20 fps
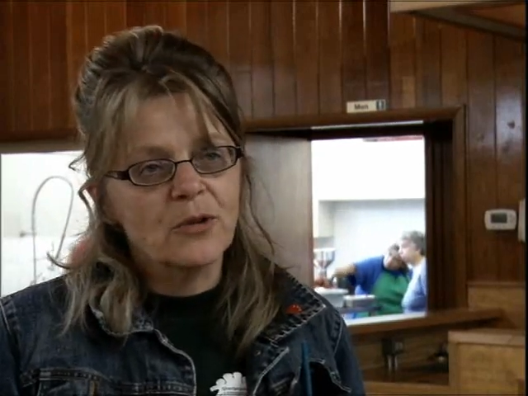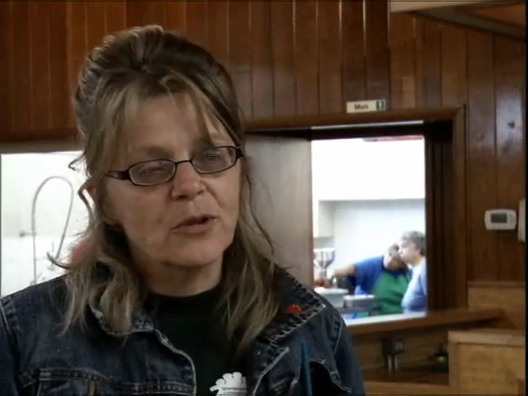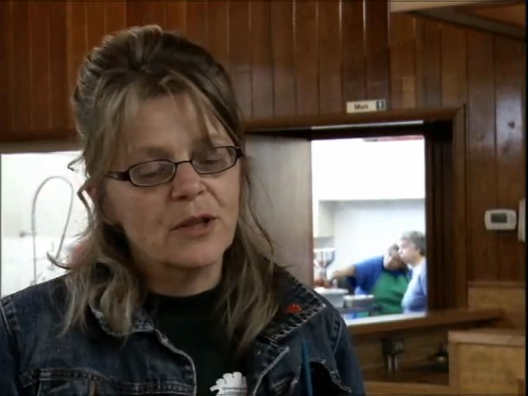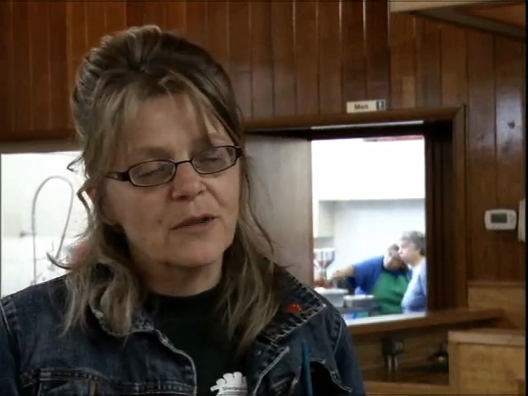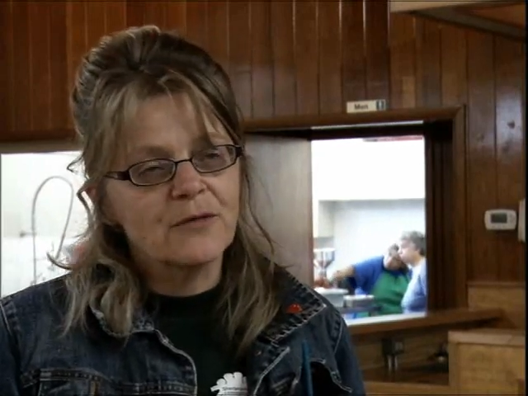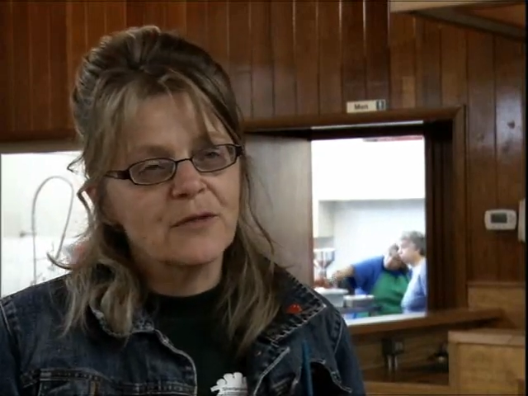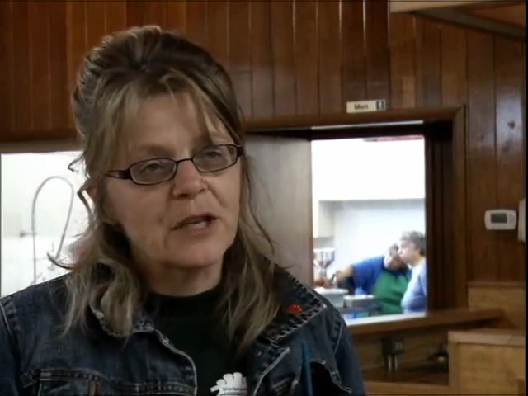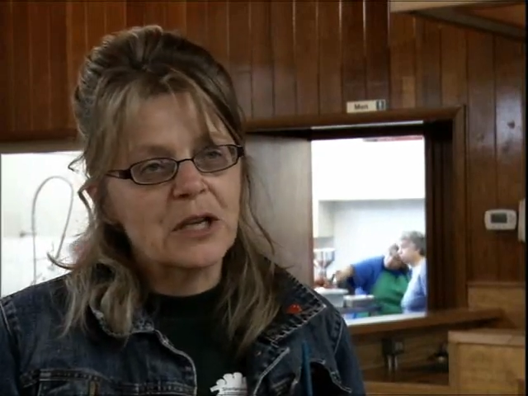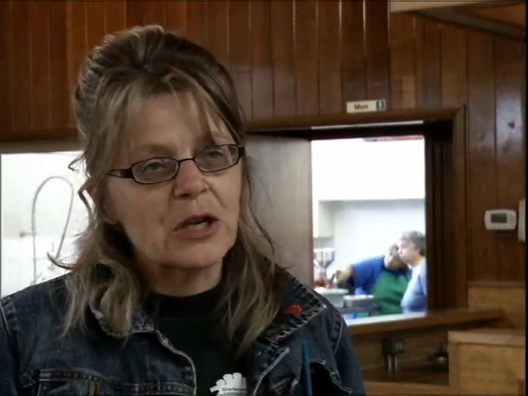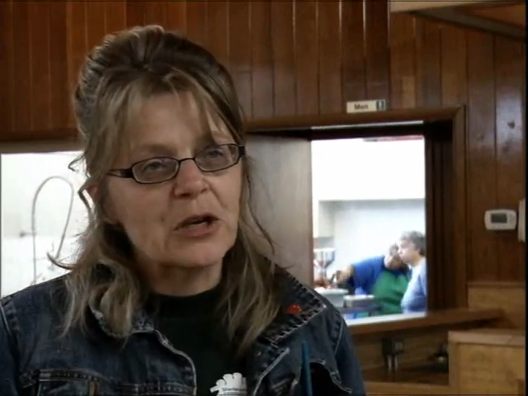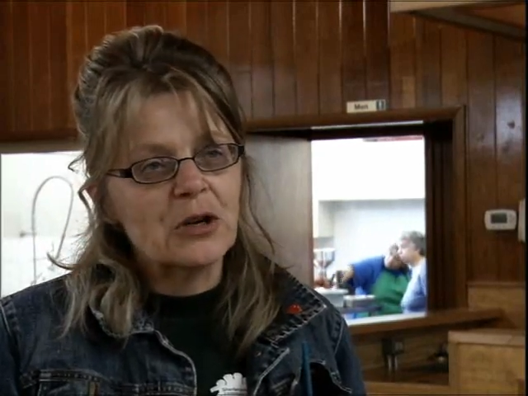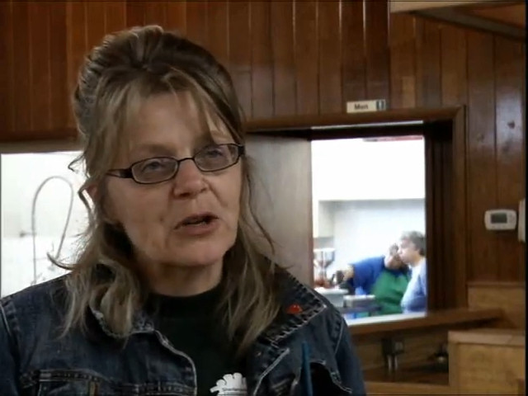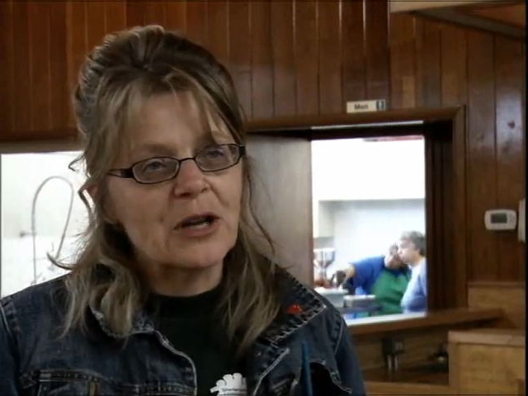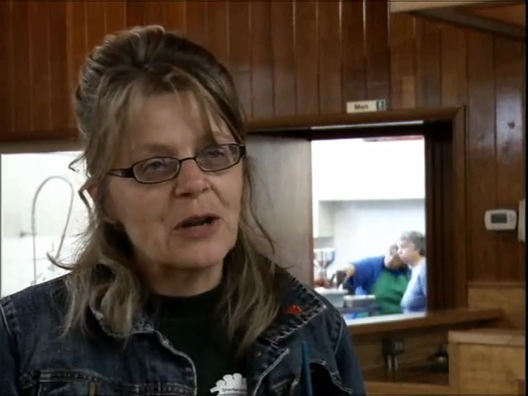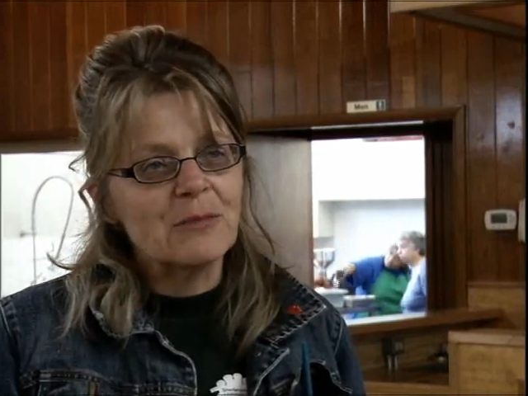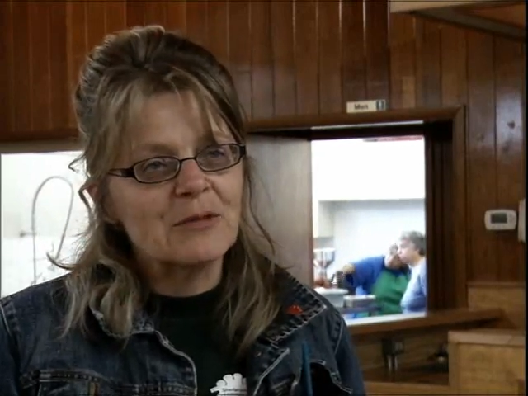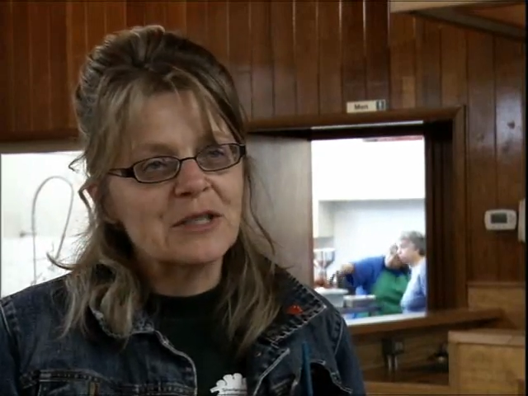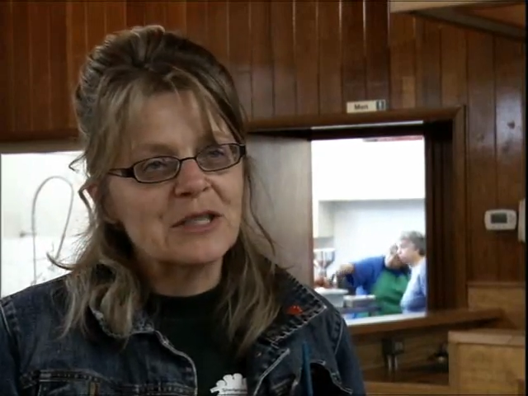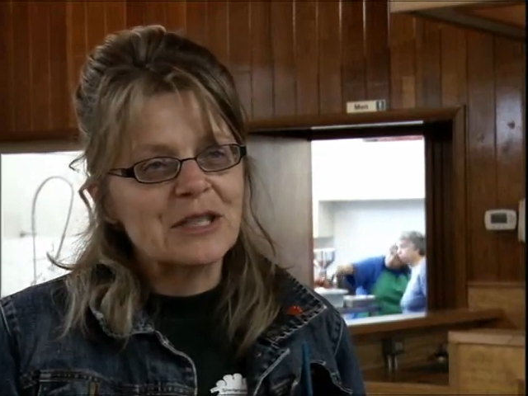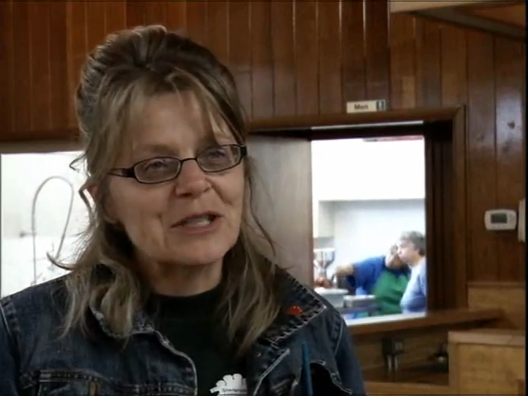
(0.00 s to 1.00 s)
prolific here
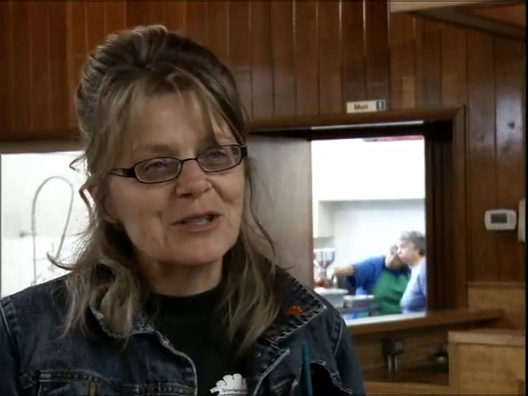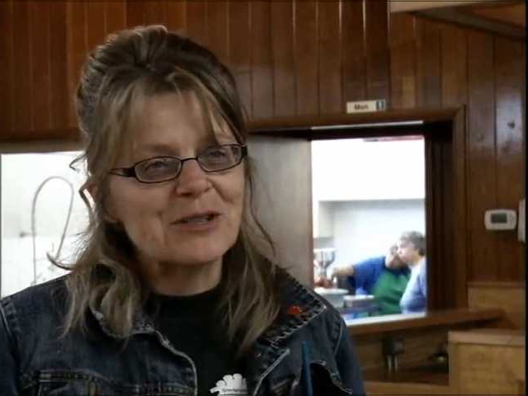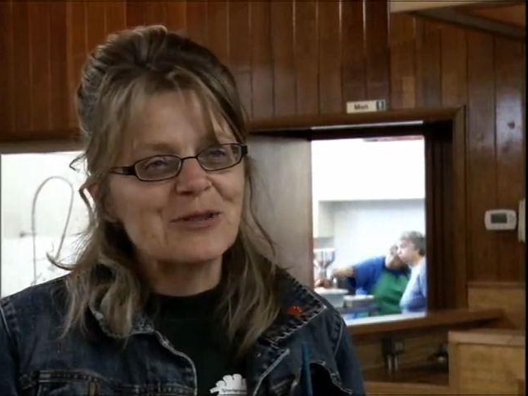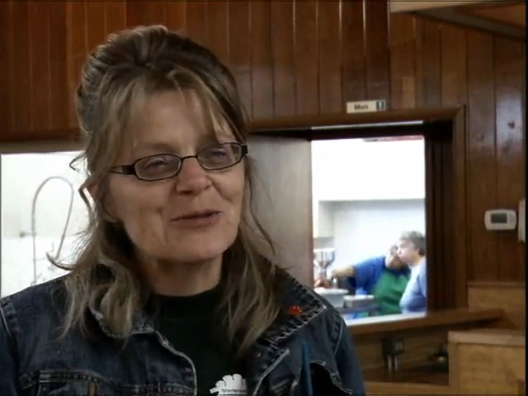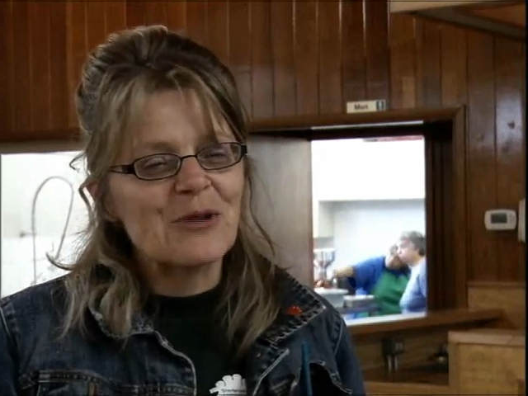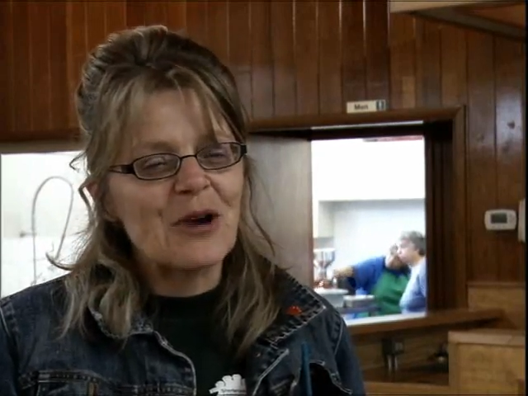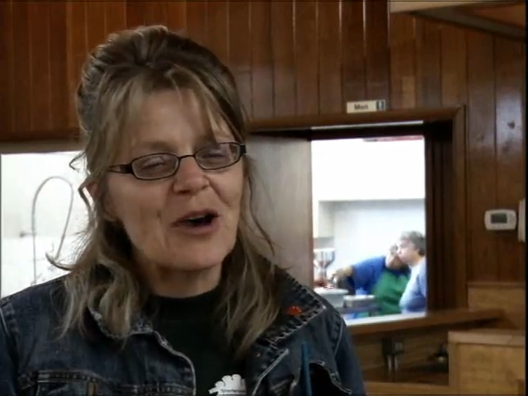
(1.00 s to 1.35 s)
in Edmonton as